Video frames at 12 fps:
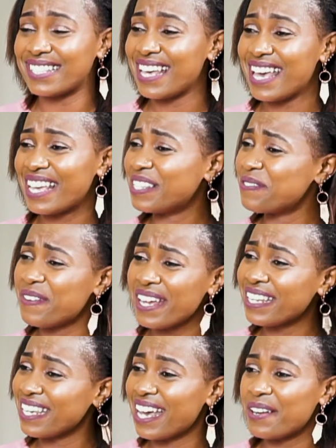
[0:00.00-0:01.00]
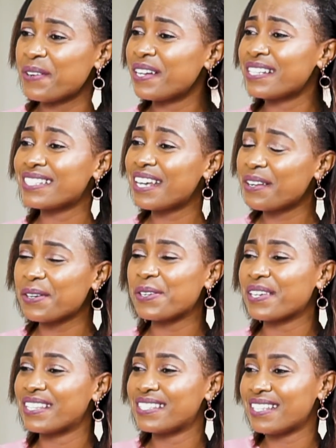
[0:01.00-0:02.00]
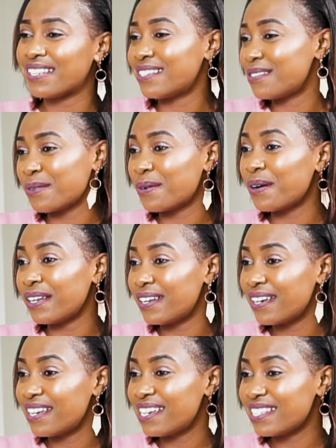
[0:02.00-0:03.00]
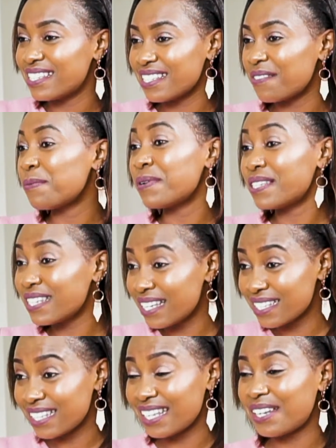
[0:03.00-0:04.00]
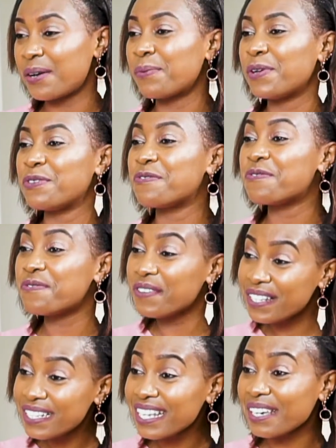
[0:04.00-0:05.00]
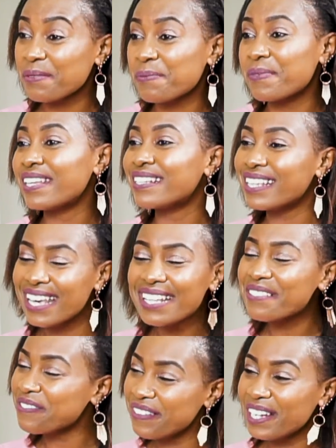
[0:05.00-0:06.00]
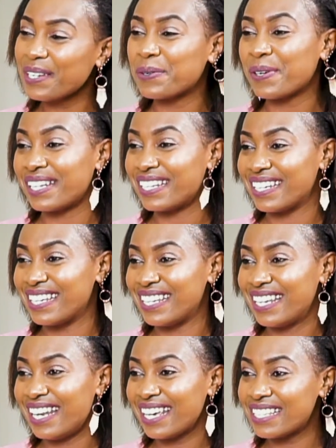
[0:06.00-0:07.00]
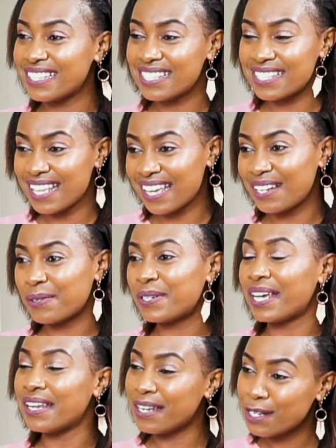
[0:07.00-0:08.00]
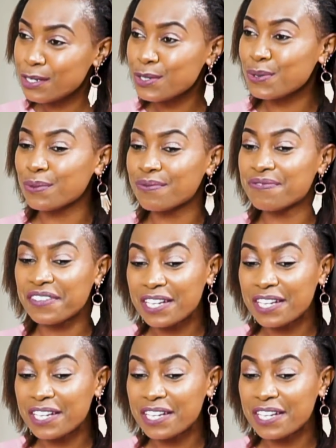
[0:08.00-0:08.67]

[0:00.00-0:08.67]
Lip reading: it's funny. I don't understand how you can say there's no God. Just give him a chance, and then now when you feel him, he'll fill you in. Like, just say, Lord, I need to feel